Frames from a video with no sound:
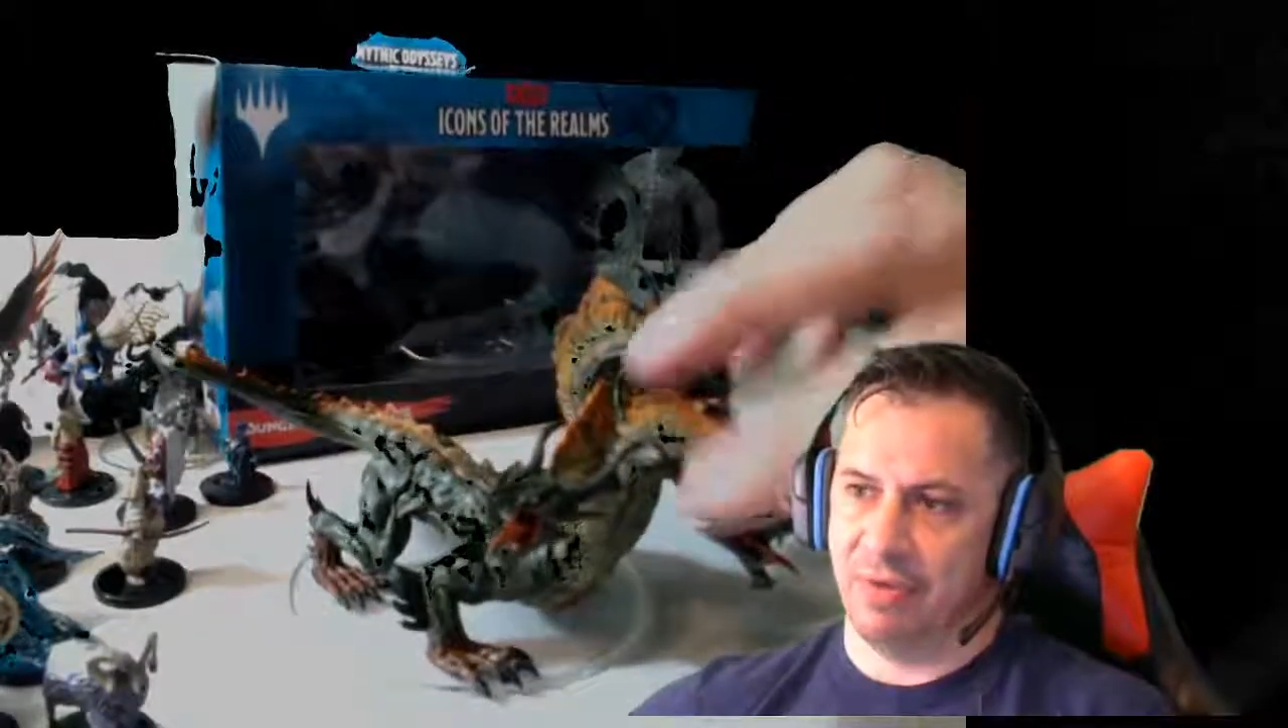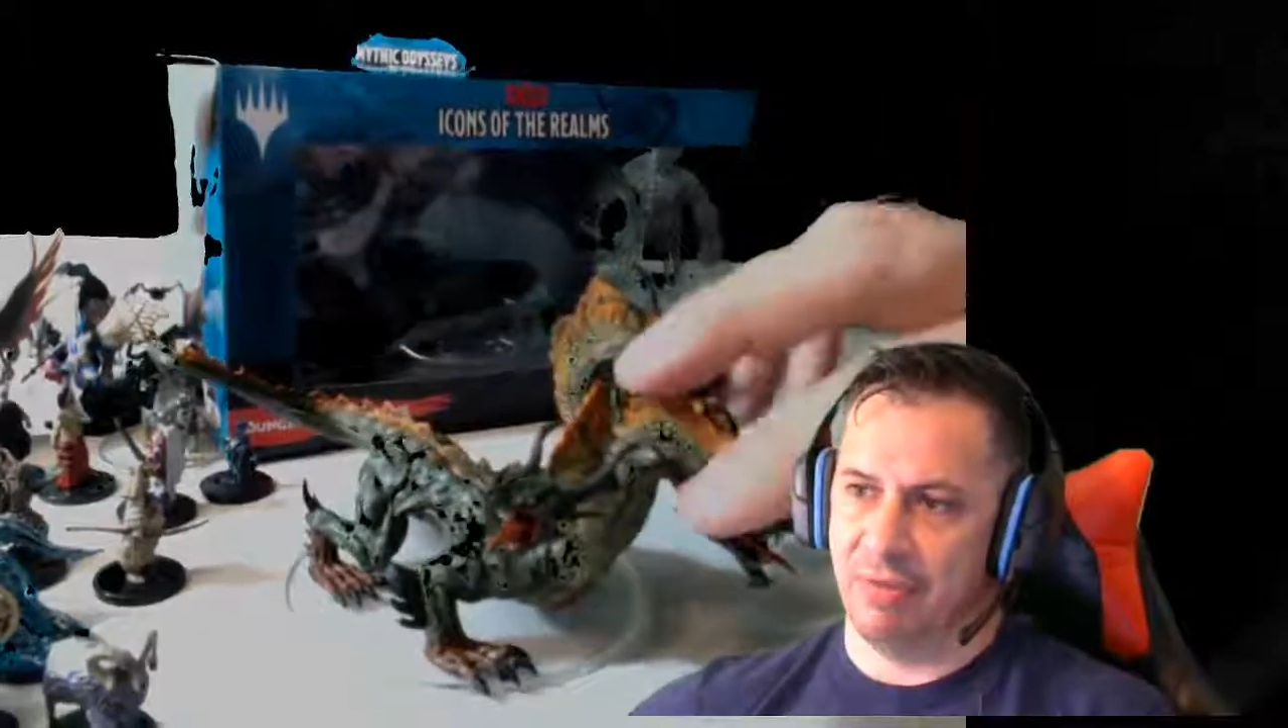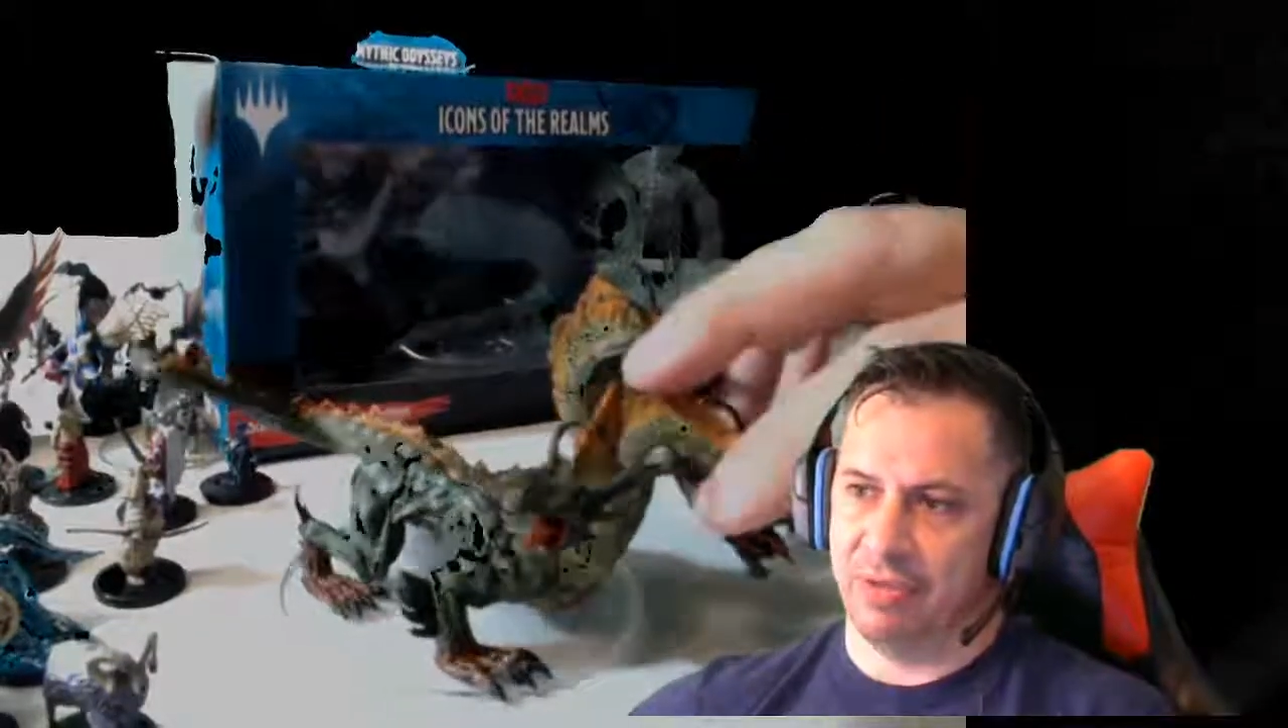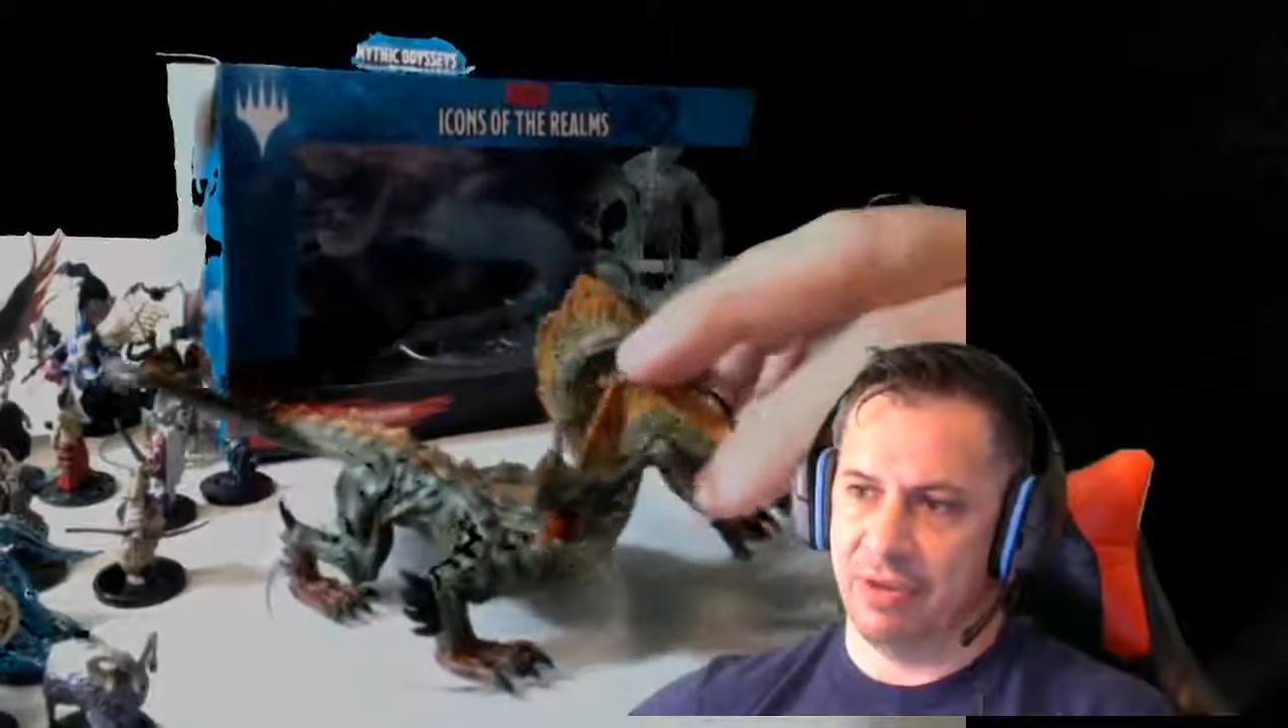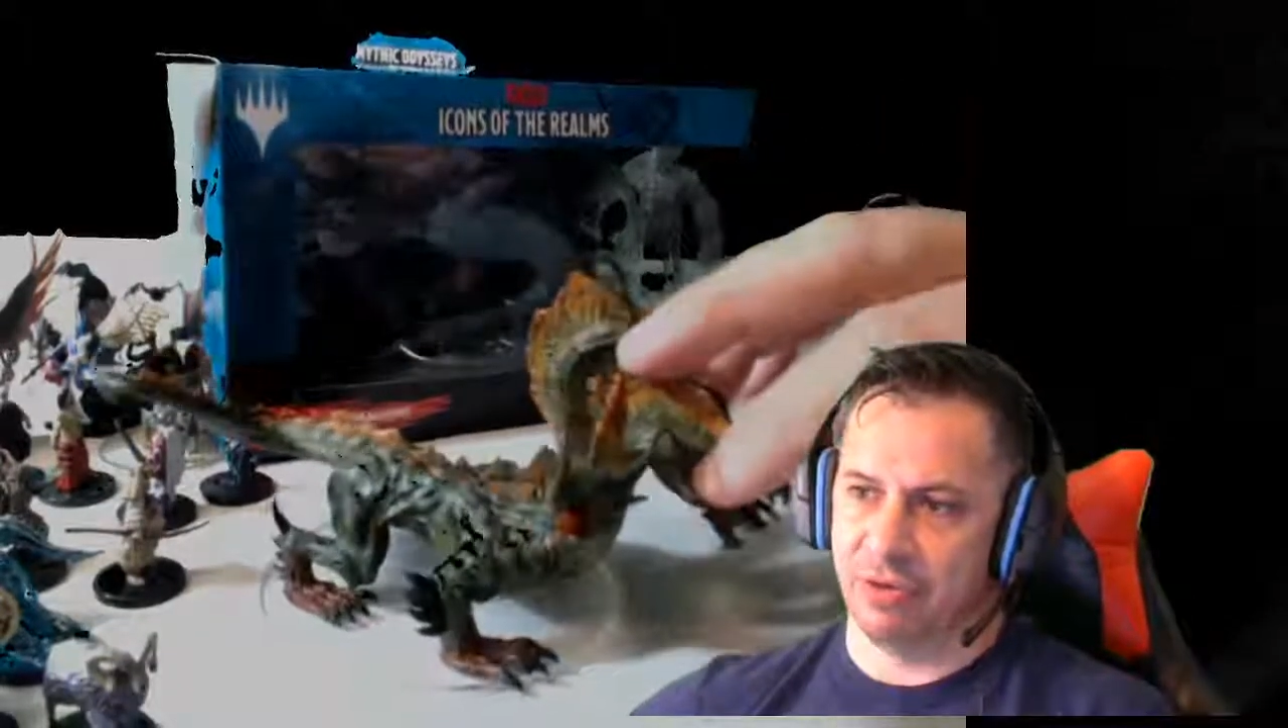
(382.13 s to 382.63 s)
My
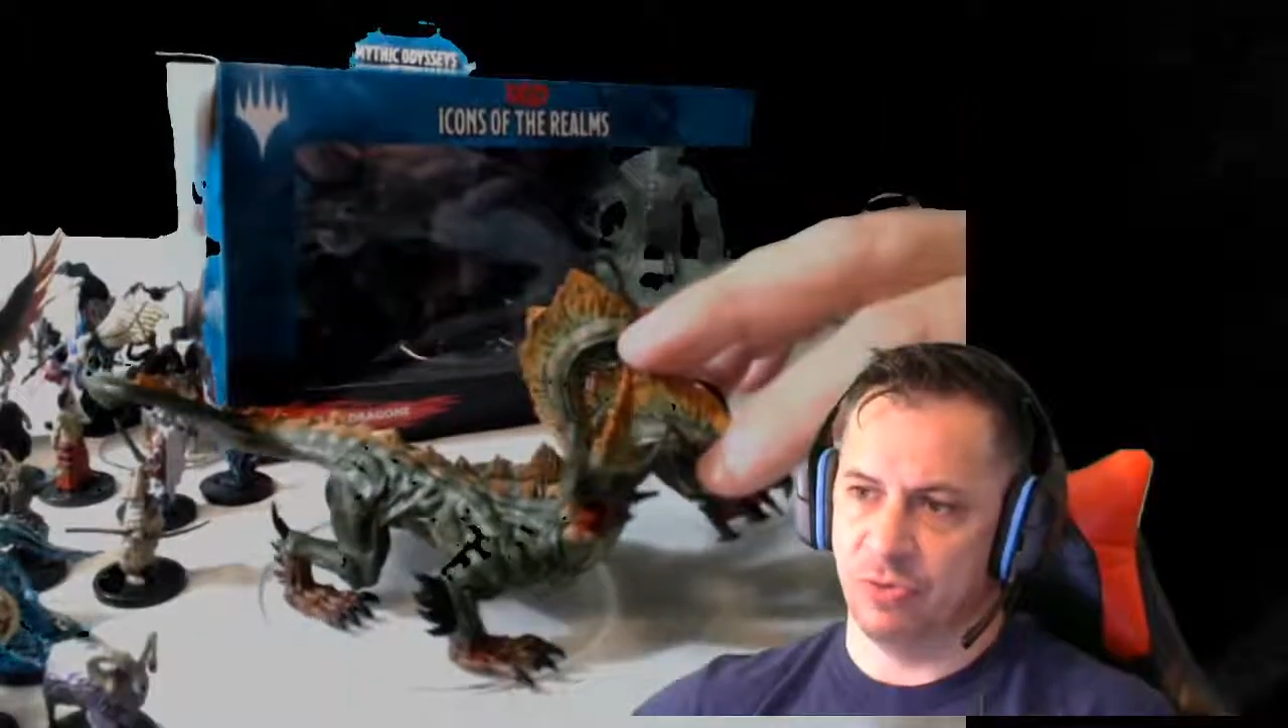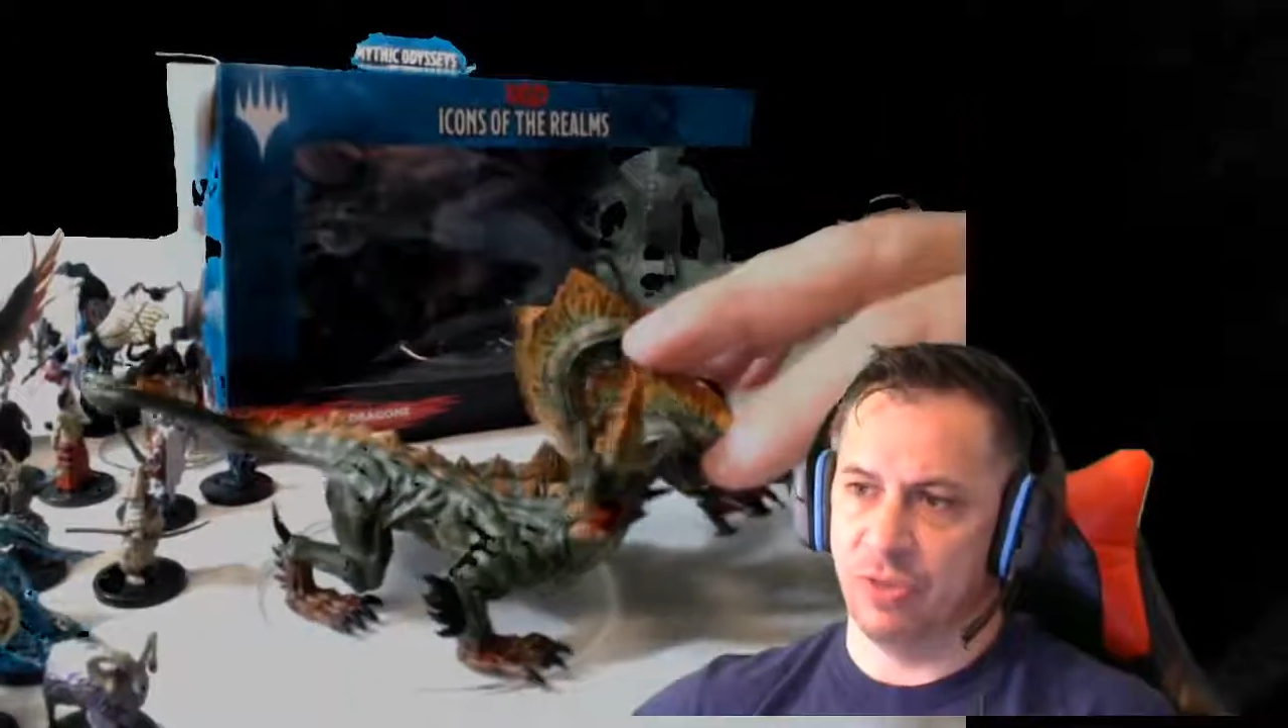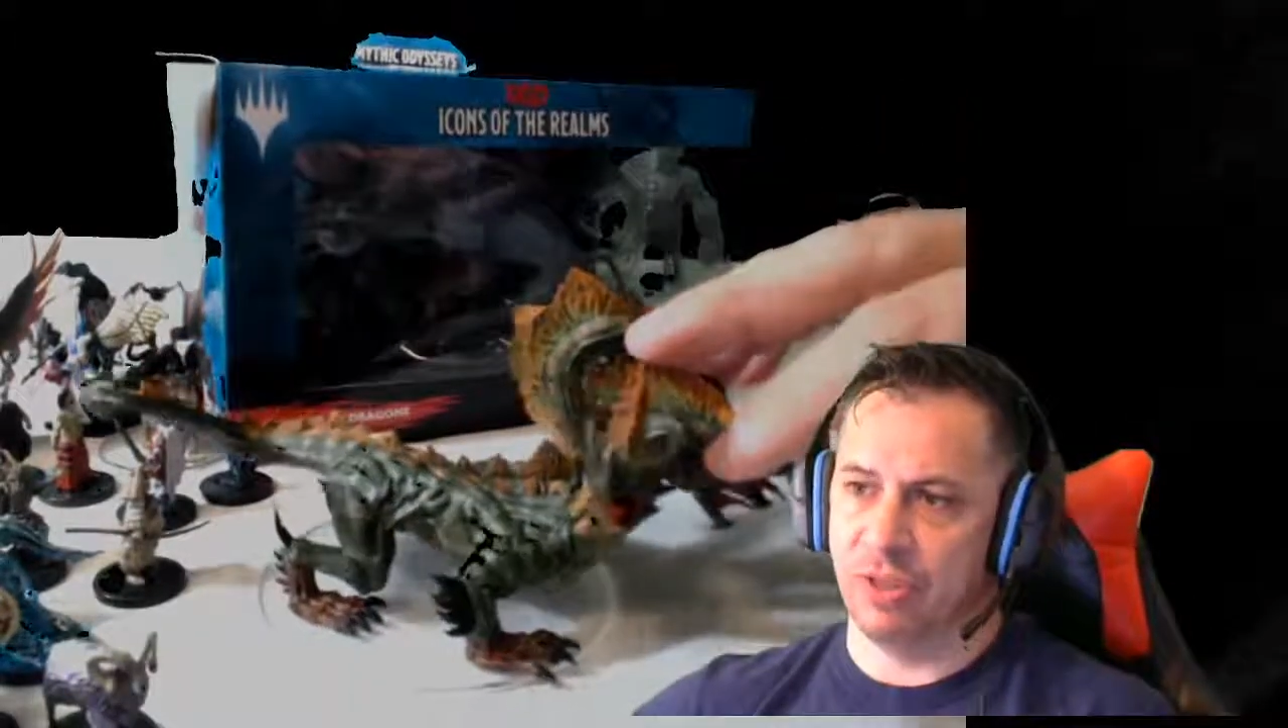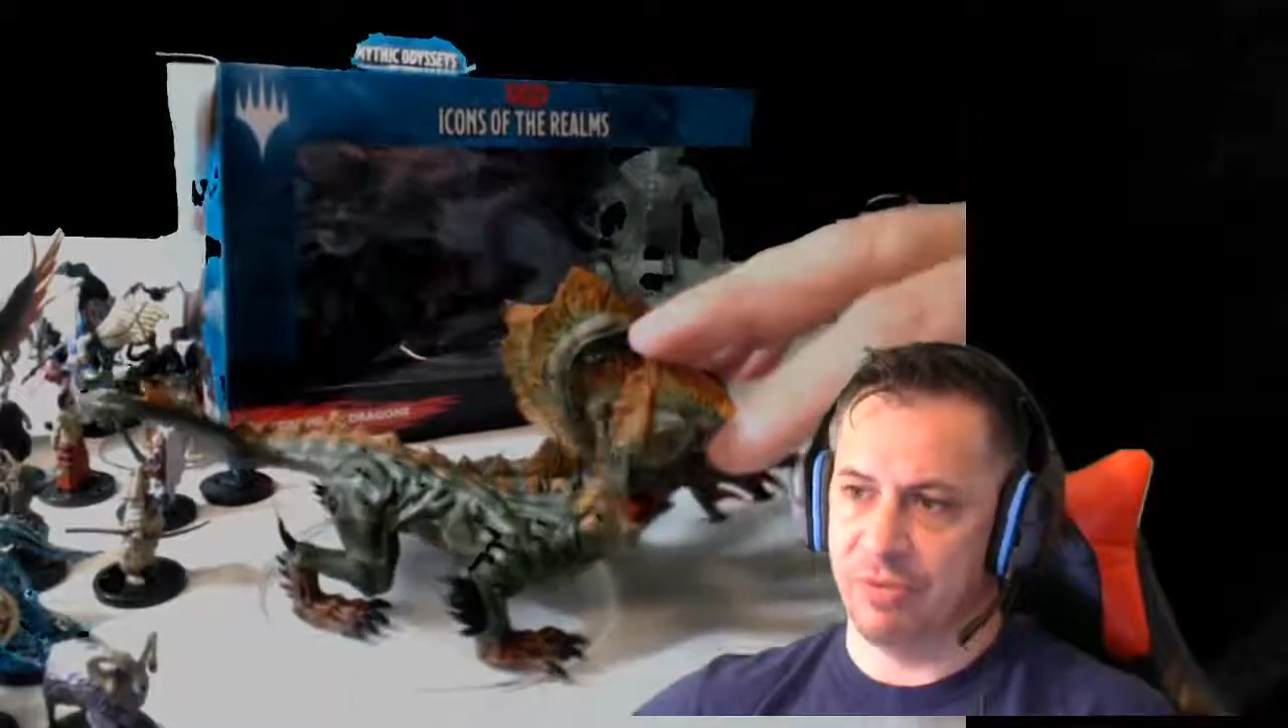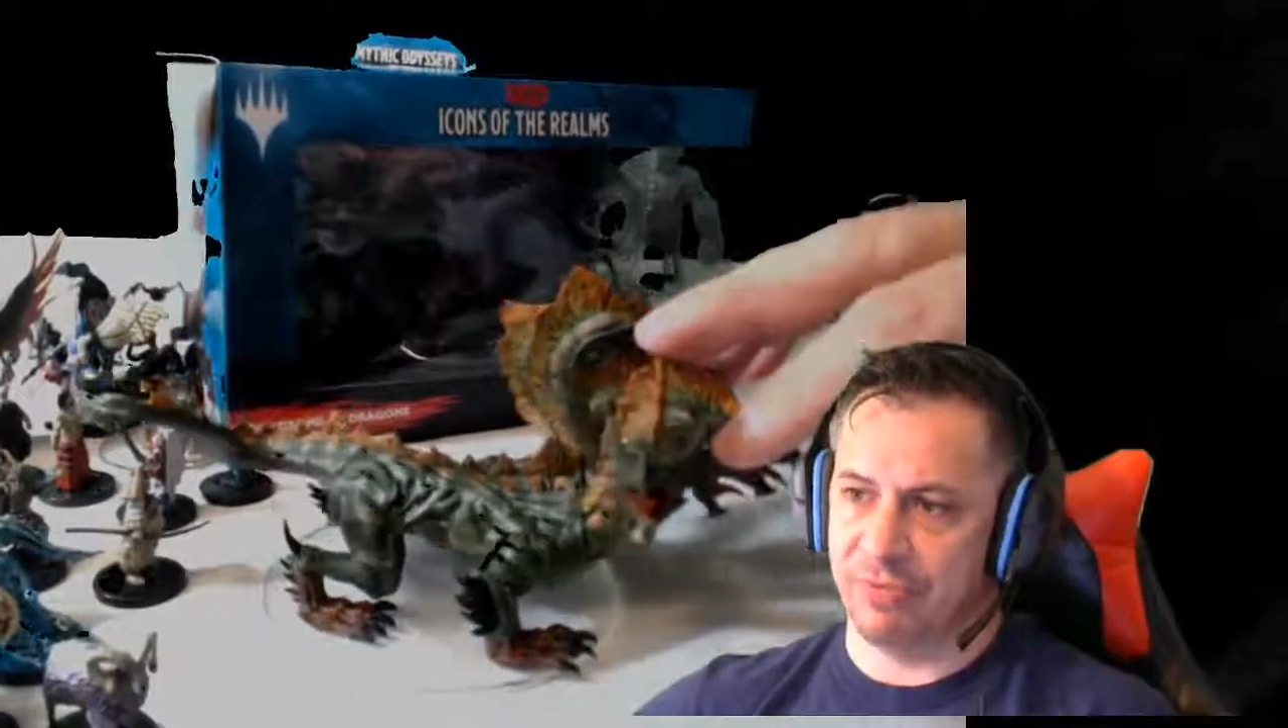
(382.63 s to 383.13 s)
players will be